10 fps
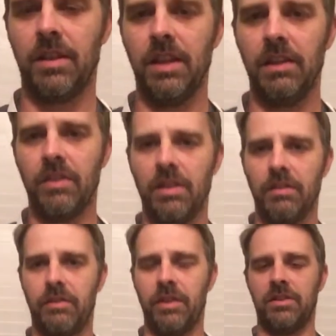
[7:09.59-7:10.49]
Even
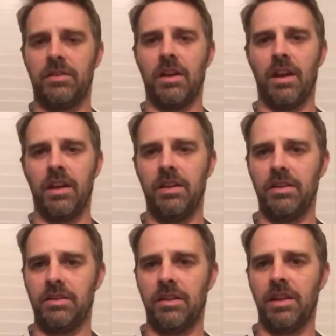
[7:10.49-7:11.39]
if it's not in the
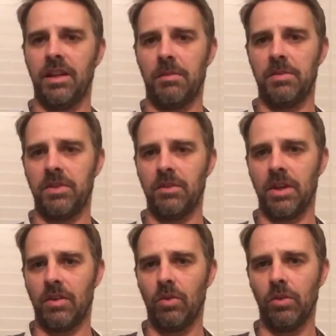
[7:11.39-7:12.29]
sling, I'm still going
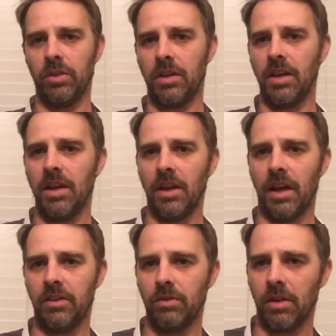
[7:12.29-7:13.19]
to hold it. I
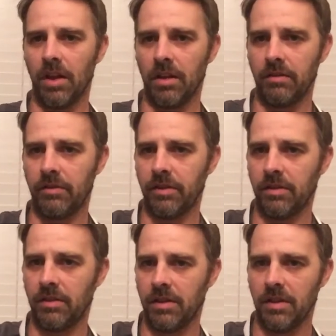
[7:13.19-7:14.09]
do a lot of
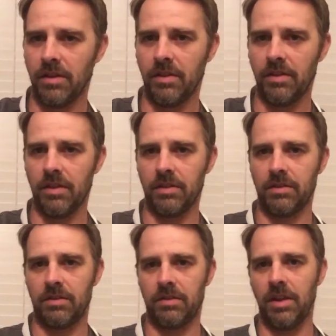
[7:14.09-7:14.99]

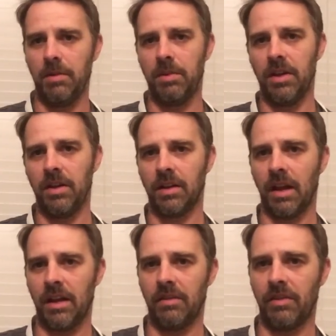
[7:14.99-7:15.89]
this, keeping it
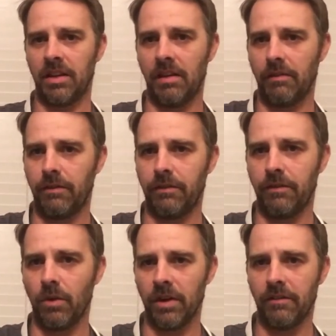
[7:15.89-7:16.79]
kind of at that
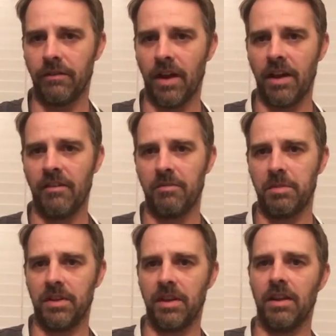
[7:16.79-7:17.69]
45,
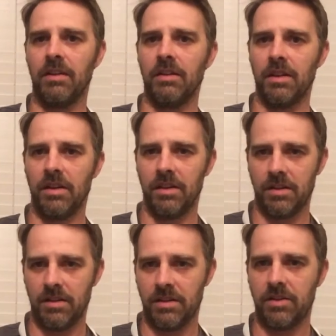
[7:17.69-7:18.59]
but then
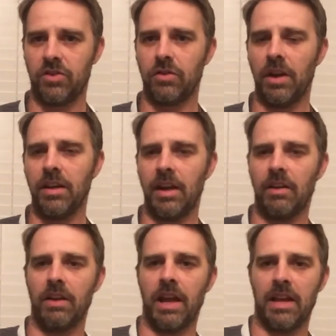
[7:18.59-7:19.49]
straighten it
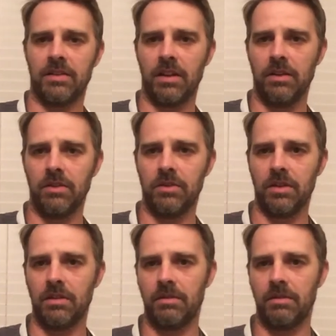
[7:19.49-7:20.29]
out as I use it.